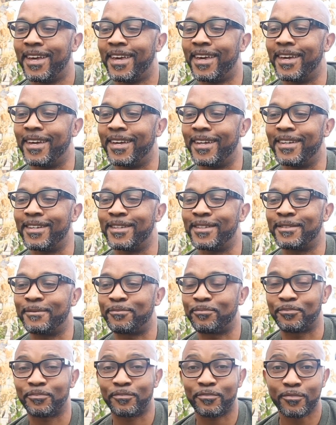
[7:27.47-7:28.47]
And
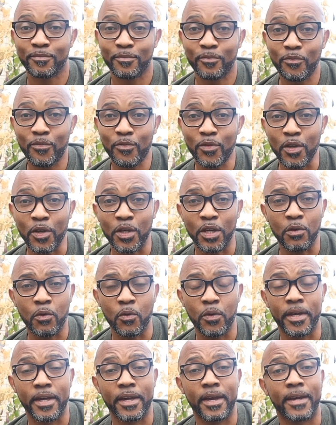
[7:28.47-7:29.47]

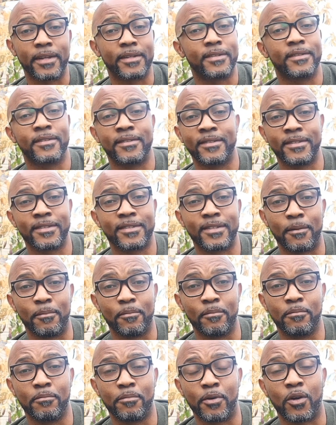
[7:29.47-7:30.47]
we had
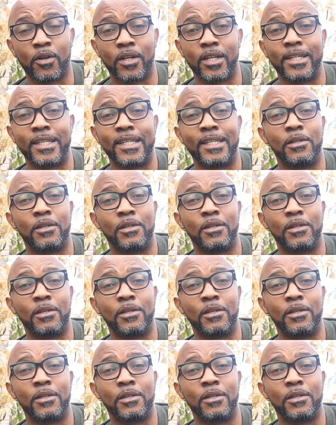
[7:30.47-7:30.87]
some broccoli,